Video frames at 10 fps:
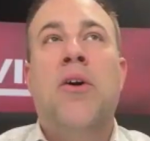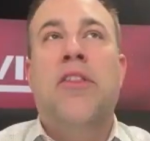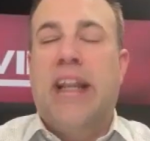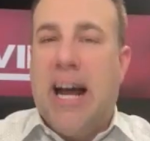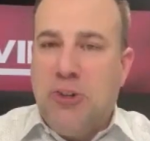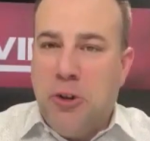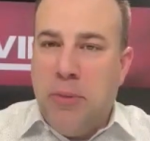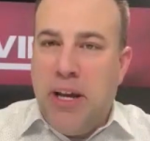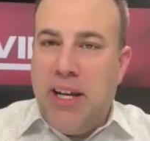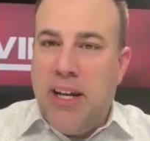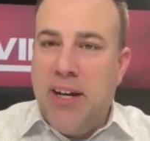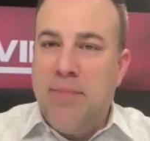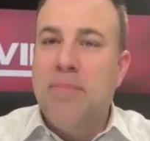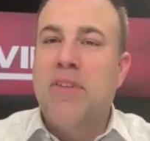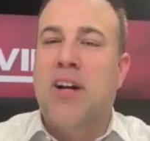the national media
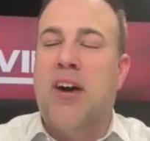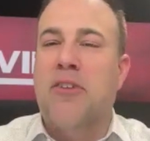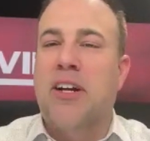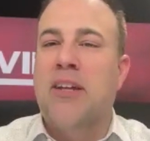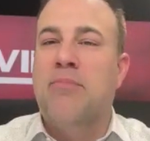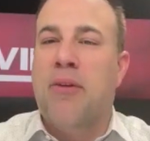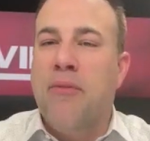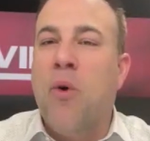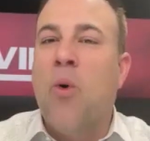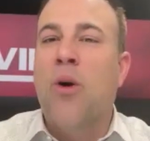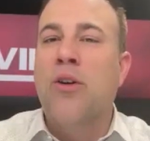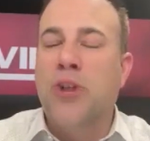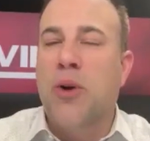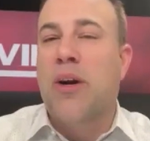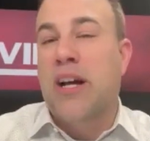covered it before,
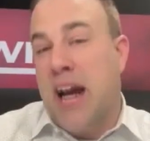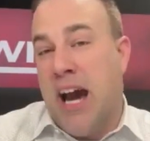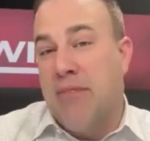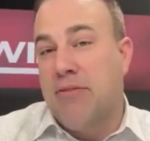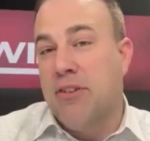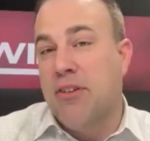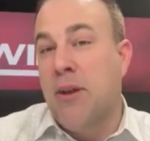during, and after.